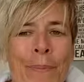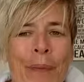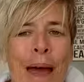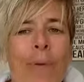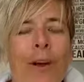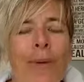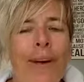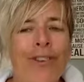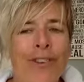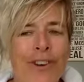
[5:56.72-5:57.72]
going to go back
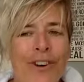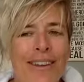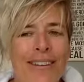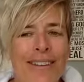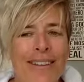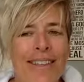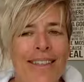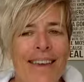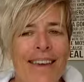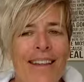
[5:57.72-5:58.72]
to charities because I
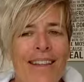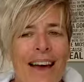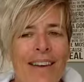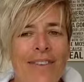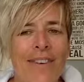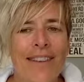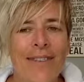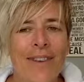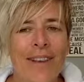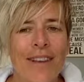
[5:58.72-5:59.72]
think a lot of us can
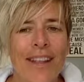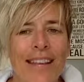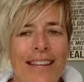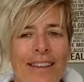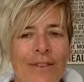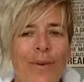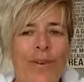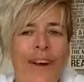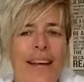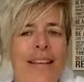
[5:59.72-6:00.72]
relate to this one,
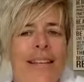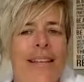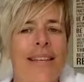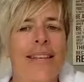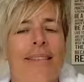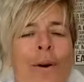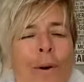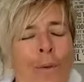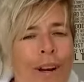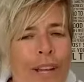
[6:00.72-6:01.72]
right? So
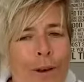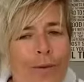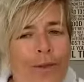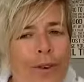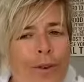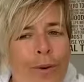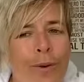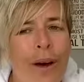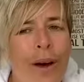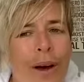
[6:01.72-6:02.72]
what do you do
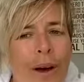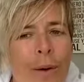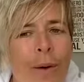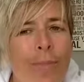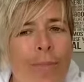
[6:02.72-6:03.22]
when